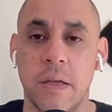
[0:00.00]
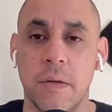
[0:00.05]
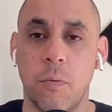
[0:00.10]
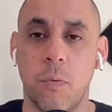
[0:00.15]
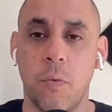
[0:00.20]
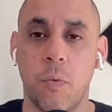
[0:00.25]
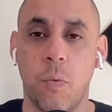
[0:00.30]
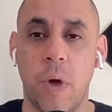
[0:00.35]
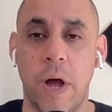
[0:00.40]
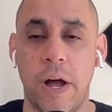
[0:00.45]

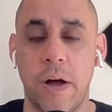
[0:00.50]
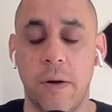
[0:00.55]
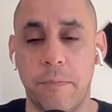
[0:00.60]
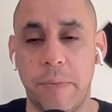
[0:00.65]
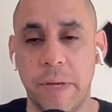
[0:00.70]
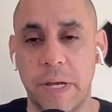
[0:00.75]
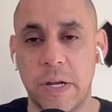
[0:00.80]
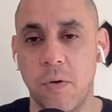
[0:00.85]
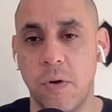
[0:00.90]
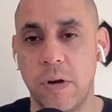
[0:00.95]
while
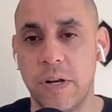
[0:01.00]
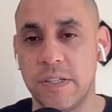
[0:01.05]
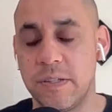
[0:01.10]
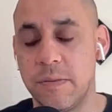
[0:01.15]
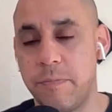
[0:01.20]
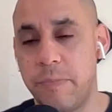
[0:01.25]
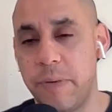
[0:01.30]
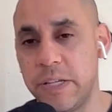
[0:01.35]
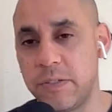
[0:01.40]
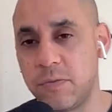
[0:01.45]
Bitcoin is
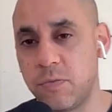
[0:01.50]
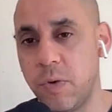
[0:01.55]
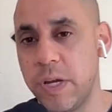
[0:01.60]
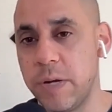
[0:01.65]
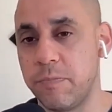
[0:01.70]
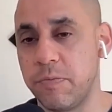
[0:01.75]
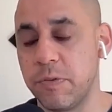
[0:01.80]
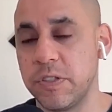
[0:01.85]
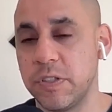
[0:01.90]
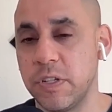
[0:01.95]
the best way
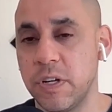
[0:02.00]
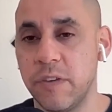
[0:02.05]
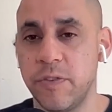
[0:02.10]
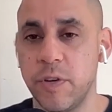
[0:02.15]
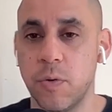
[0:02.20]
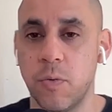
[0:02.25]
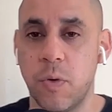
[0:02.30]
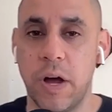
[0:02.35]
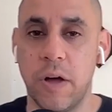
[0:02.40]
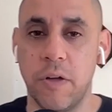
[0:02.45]
to preserve
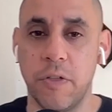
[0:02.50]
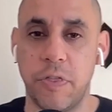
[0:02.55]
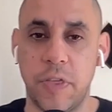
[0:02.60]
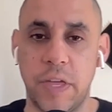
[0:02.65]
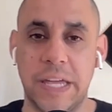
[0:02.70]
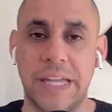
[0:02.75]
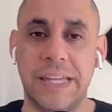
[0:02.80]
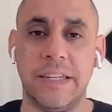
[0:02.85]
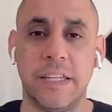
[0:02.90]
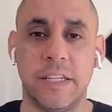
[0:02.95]
your wealth
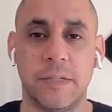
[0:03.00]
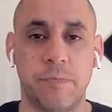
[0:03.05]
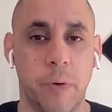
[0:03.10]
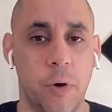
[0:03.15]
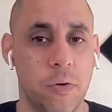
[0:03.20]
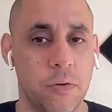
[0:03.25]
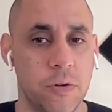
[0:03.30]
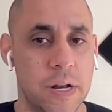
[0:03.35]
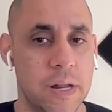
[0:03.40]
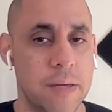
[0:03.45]
in this
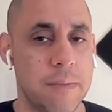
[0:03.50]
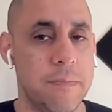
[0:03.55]
bull run,